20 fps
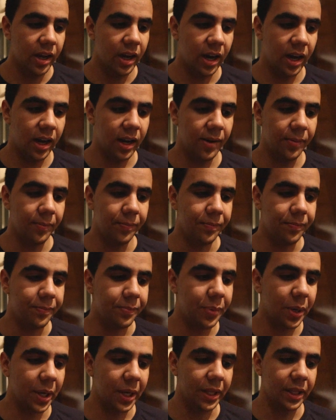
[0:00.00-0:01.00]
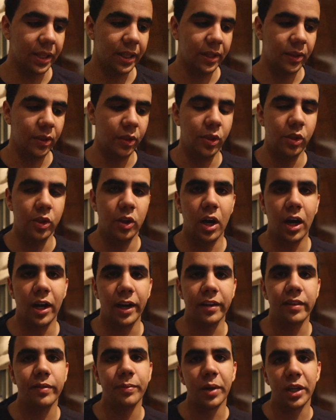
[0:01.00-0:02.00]
but
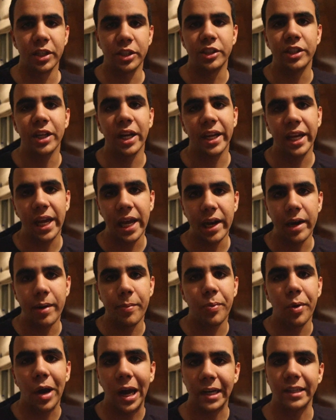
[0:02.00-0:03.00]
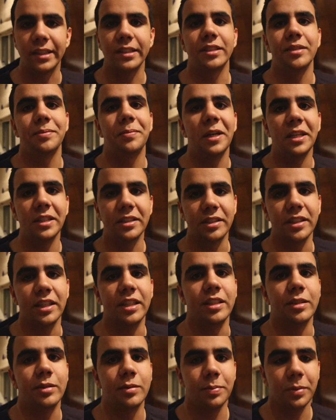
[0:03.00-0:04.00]
not as much dedicated practice space
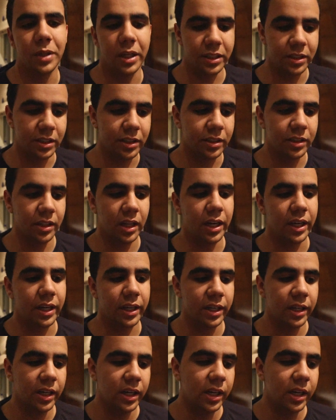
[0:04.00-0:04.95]
as places like